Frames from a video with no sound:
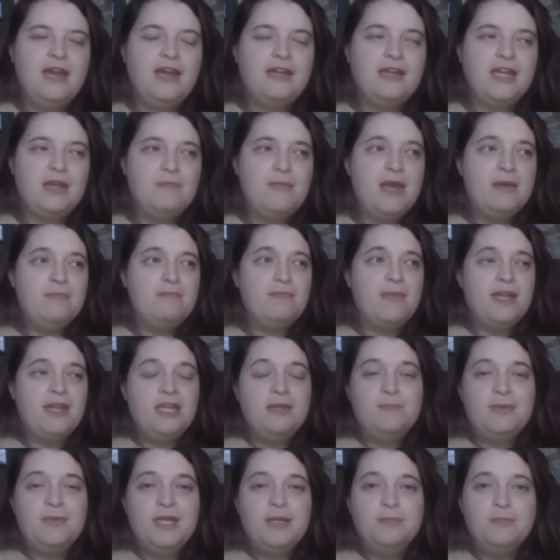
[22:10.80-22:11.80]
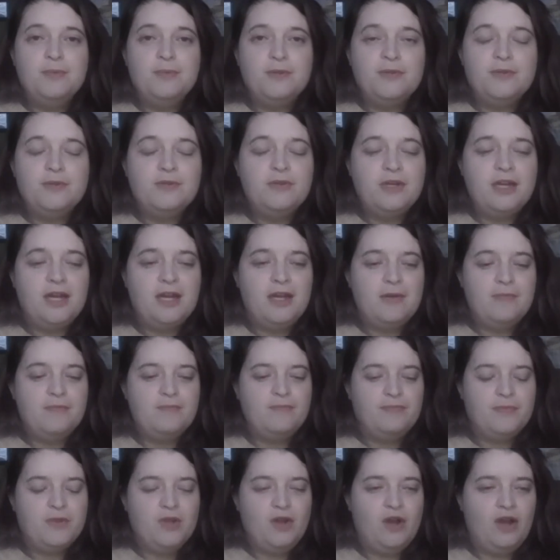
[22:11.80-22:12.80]
And I met many people,
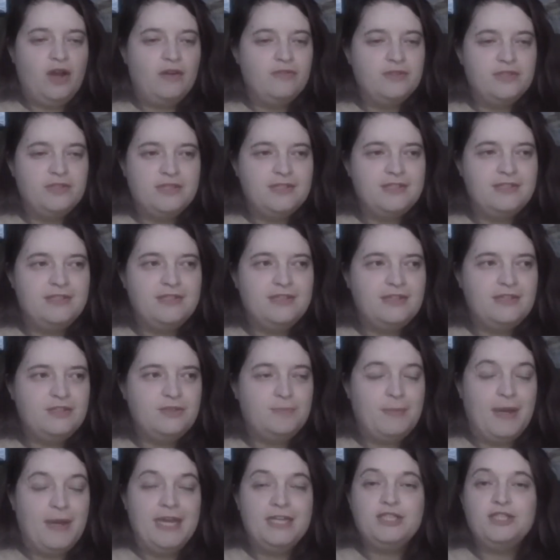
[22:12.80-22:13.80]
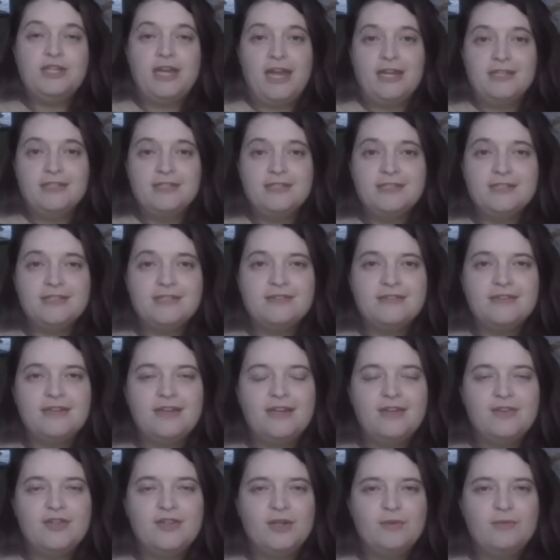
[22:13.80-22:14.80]
often by chance.
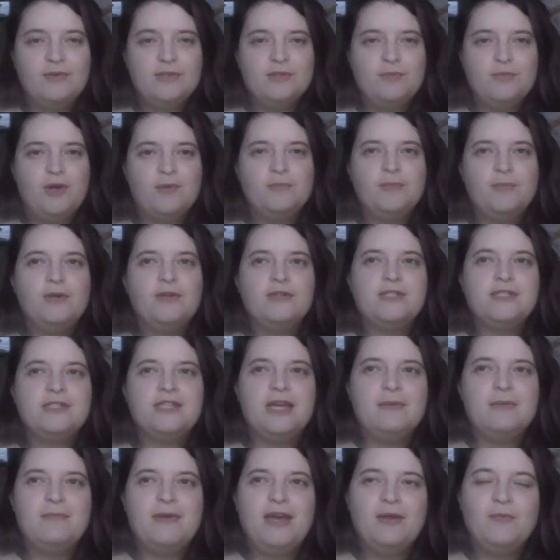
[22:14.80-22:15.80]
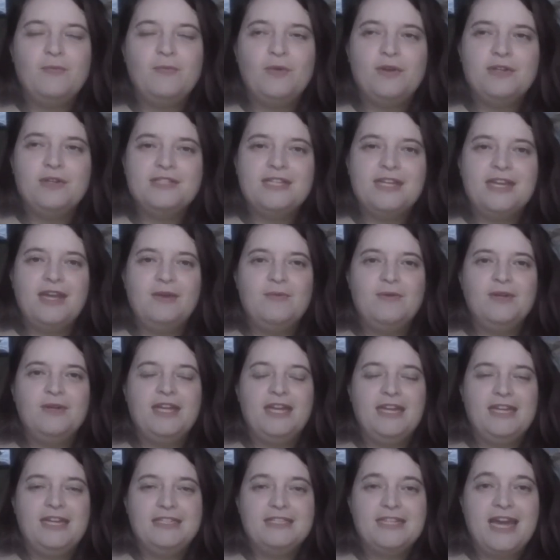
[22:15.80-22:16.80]
There was one person I met one day when
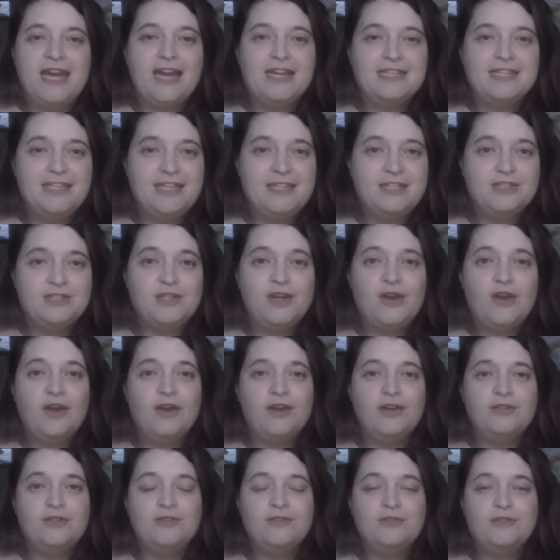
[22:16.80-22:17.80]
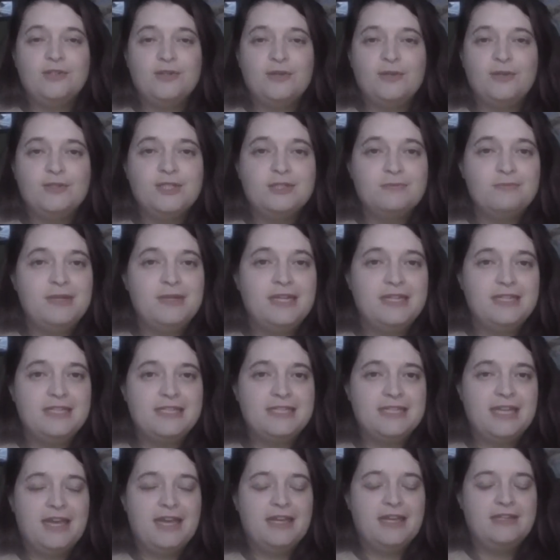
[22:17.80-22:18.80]
getting a taxi into town, who turned to me and
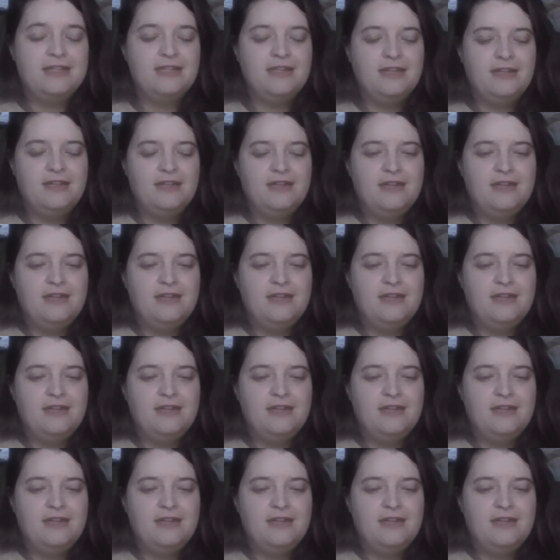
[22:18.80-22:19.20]
said